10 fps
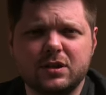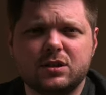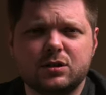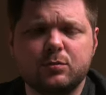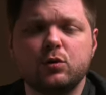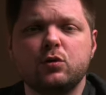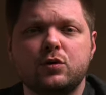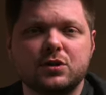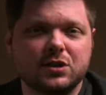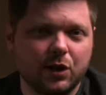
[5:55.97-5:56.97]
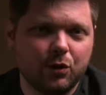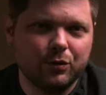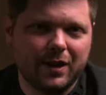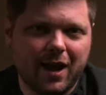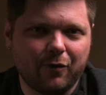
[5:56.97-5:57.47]
smooth,
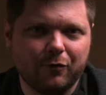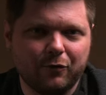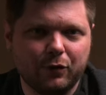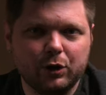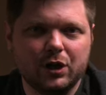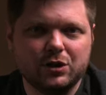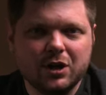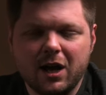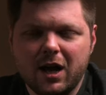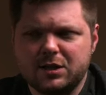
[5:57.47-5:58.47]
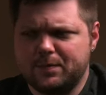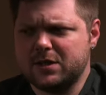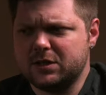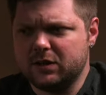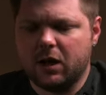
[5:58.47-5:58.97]
slowed down footage,
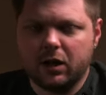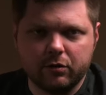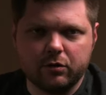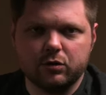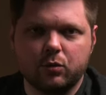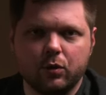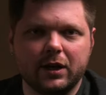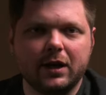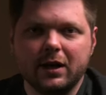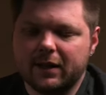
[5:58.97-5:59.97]
especially the 120.